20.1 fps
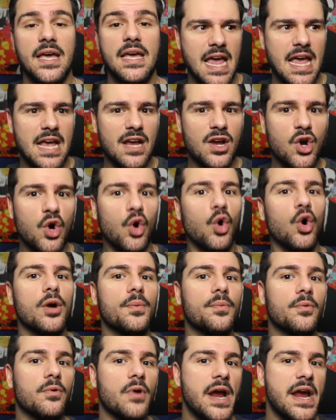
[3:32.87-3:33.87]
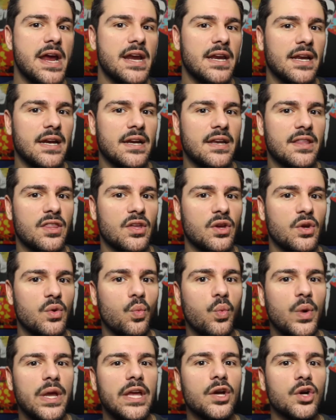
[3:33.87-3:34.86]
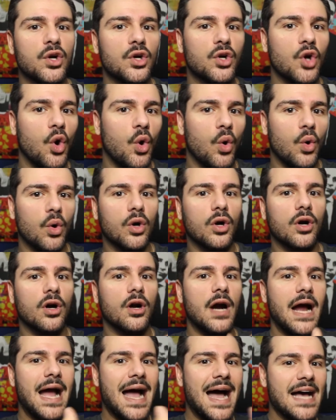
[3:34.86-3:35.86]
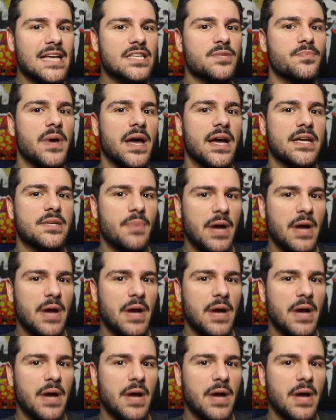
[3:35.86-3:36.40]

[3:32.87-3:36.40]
incorporated the weird horror aspects,